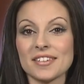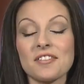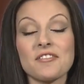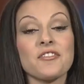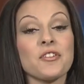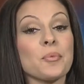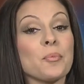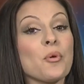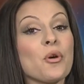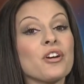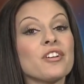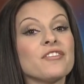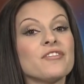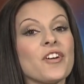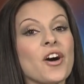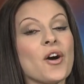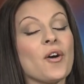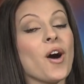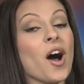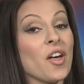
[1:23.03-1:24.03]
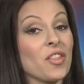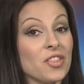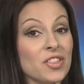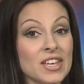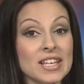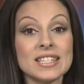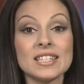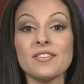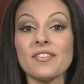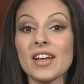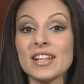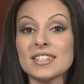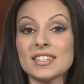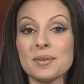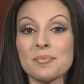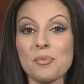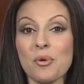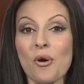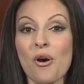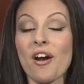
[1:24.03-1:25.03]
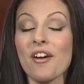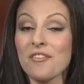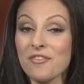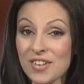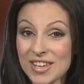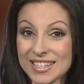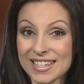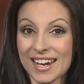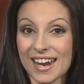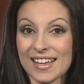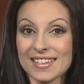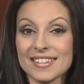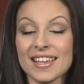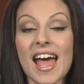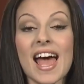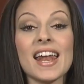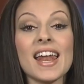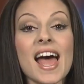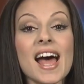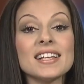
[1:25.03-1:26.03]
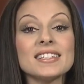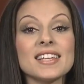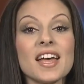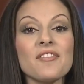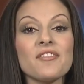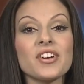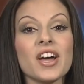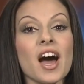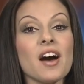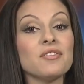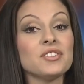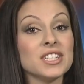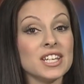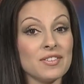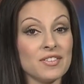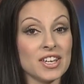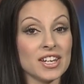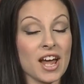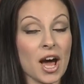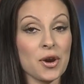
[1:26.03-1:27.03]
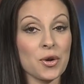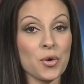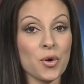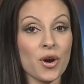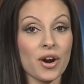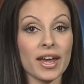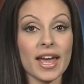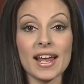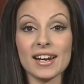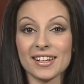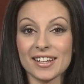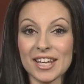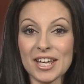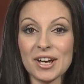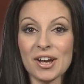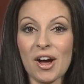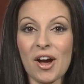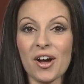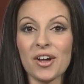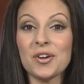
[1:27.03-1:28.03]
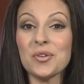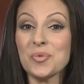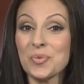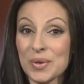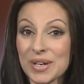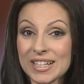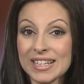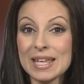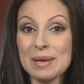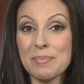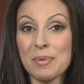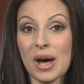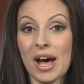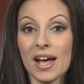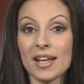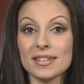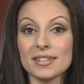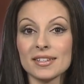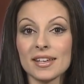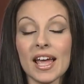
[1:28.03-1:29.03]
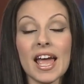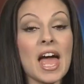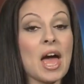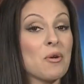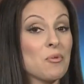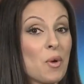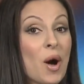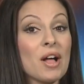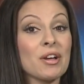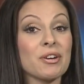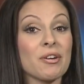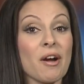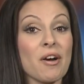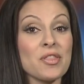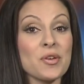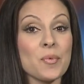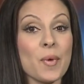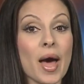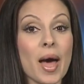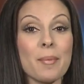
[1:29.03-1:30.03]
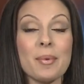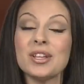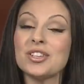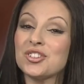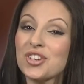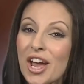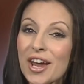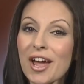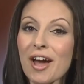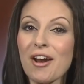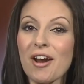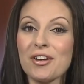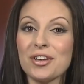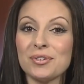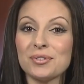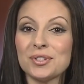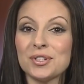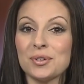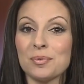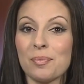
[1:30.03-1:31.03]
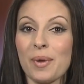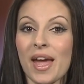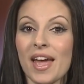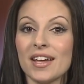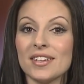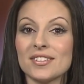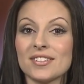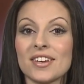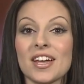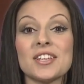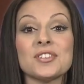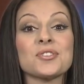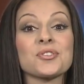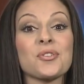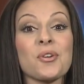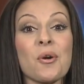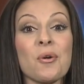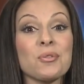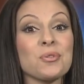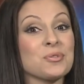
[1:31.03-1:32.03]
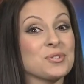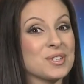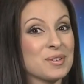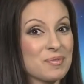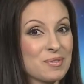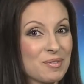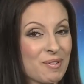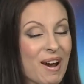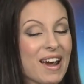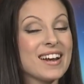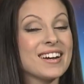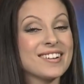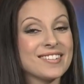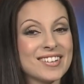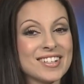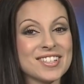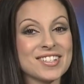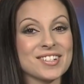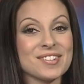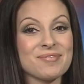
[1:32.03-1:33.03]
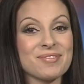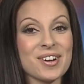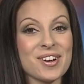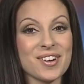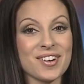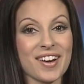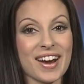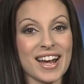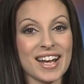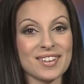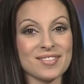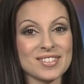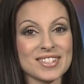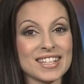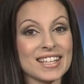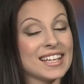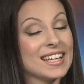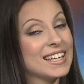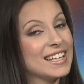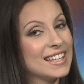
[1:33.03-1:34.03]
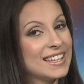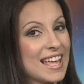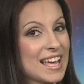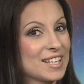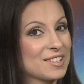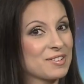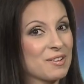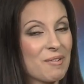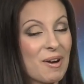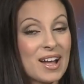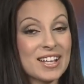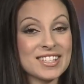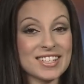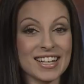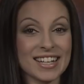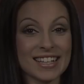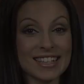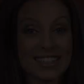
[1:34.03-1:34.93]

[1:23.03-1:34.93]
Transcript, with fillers: For more info on these events and more, visit us at sfgovtv.org and click on Weekly Buzz. And while you're on the web, check out our YouTube page and scroll through some great original programs. Thanks for watching.